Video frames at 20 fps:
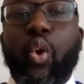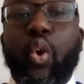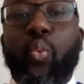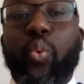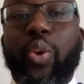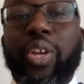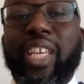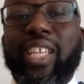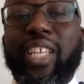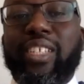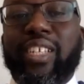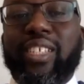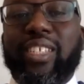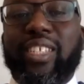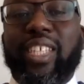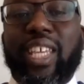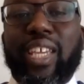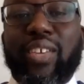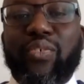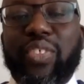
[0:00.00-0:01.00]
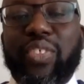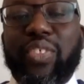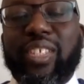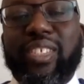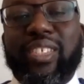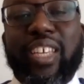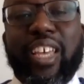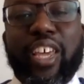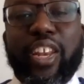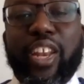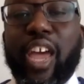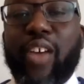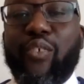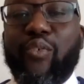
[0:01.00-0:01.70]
Would he just give the son a